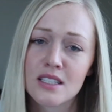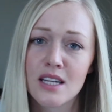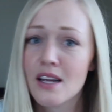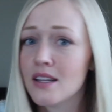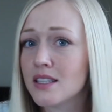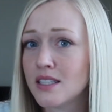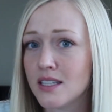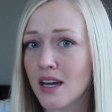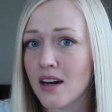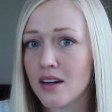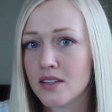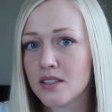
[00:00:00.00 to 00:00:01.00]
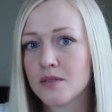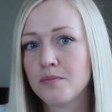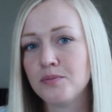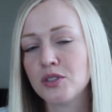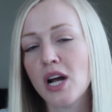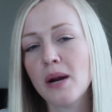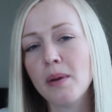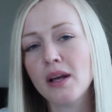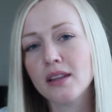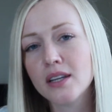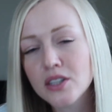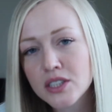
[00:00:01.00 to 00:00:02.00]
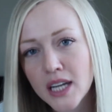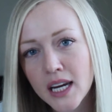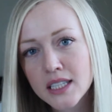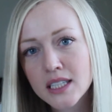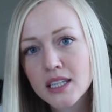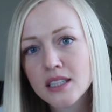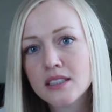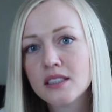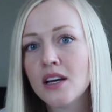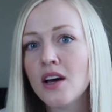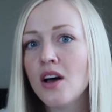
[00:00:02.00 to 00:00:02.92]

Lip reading: take the stairs. Try to make little changes.